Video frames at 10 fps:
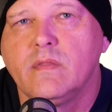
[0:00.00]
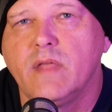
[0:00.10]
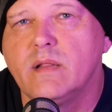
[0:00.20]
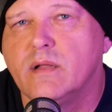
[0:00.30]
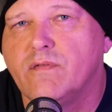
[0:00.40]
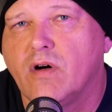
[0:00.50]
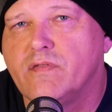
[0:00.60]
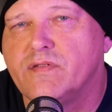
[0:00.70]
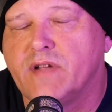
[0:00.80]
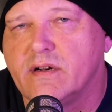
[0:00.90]
They live
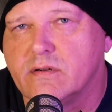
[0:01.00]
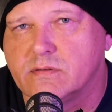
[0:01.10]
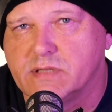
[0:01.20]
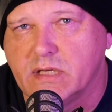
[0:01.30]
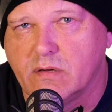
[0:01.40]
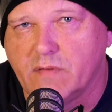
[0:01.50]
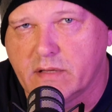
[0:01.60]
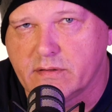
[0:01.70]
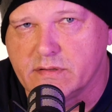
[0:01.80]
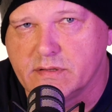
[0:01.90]
off the technical skill of
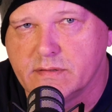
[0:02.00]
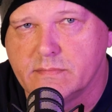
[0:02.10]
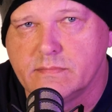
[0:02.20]
others.